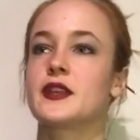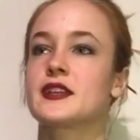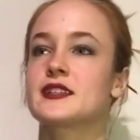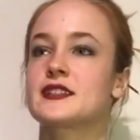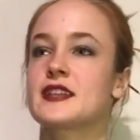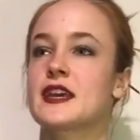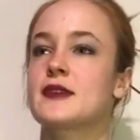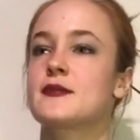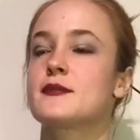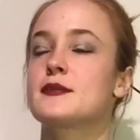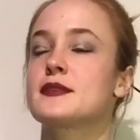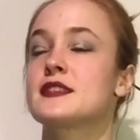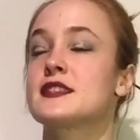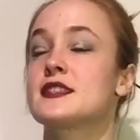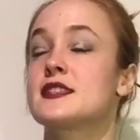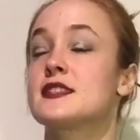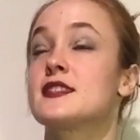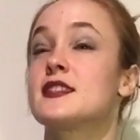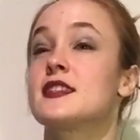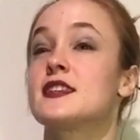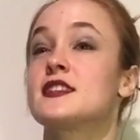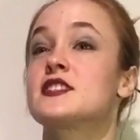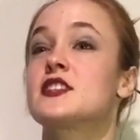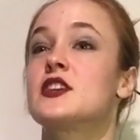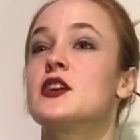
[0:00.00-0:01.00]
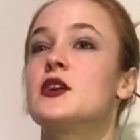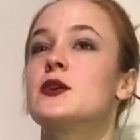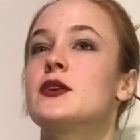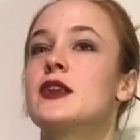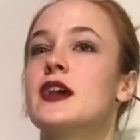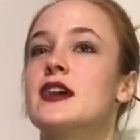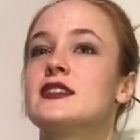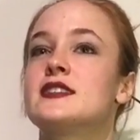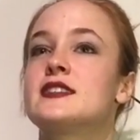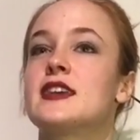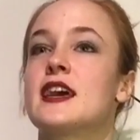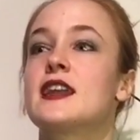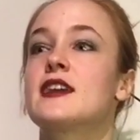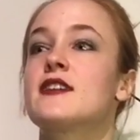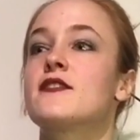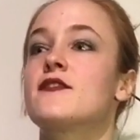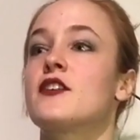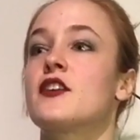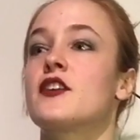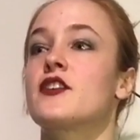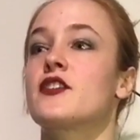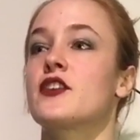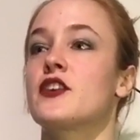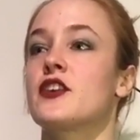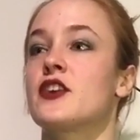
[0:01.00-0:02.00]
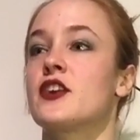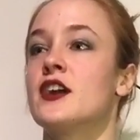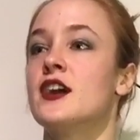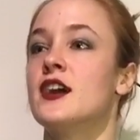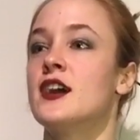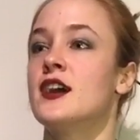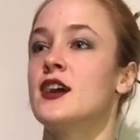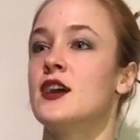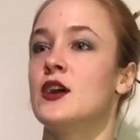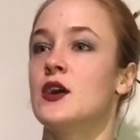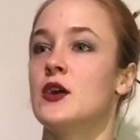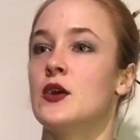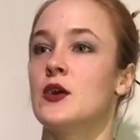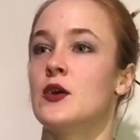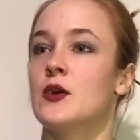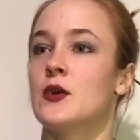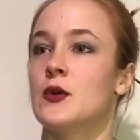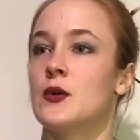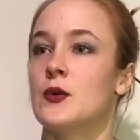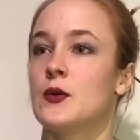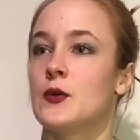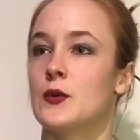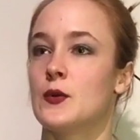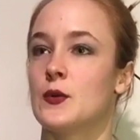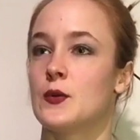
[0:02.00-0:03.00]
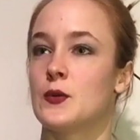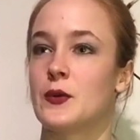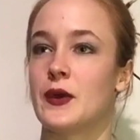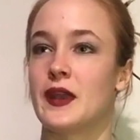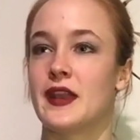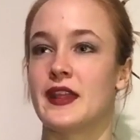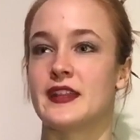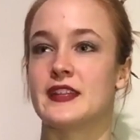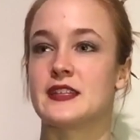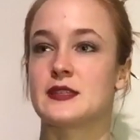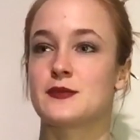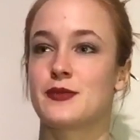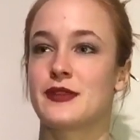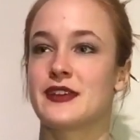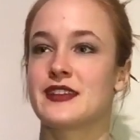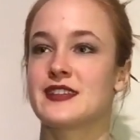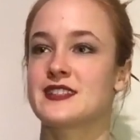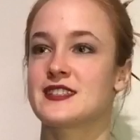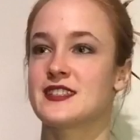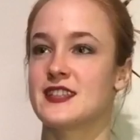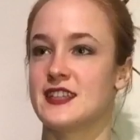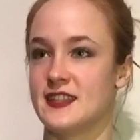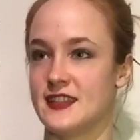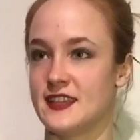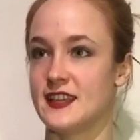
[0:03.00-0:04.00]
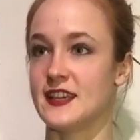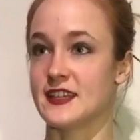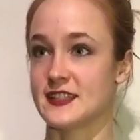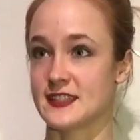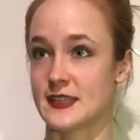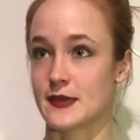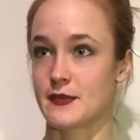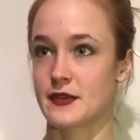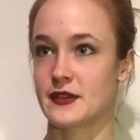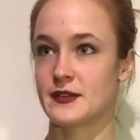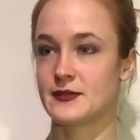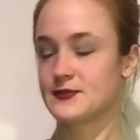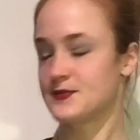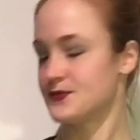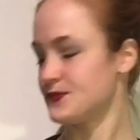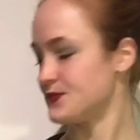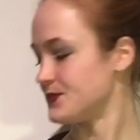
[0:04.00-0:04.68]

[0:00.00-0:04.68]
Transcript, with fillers: examine the stone and setting further when it is placed in the exhibit.